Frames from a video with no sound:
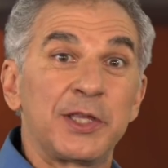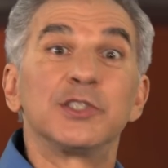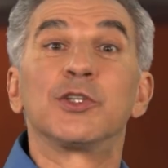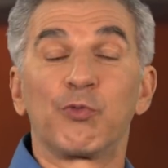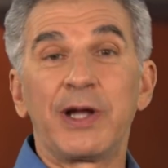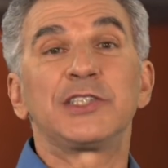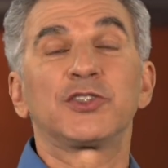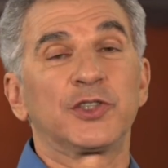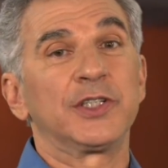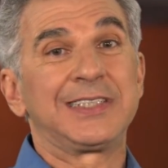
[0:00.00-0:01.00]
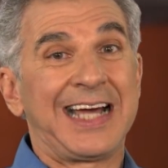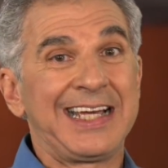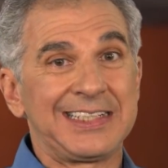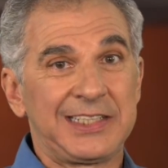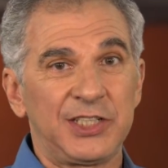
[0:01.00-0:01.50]
is the registered
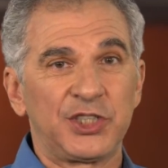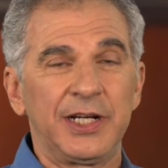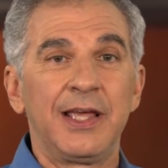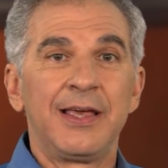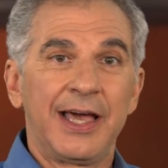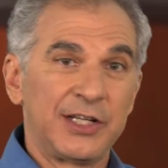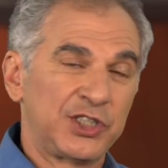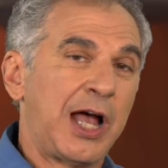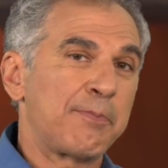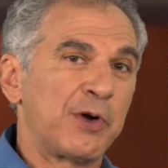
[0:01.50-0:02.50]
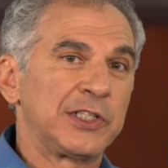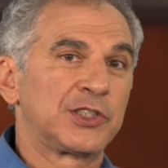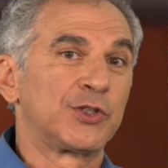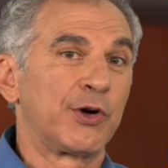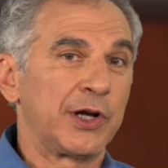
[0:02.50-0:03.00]
dietitian at a ShopRite
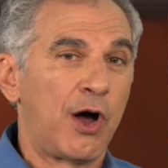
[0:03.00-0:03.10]
store in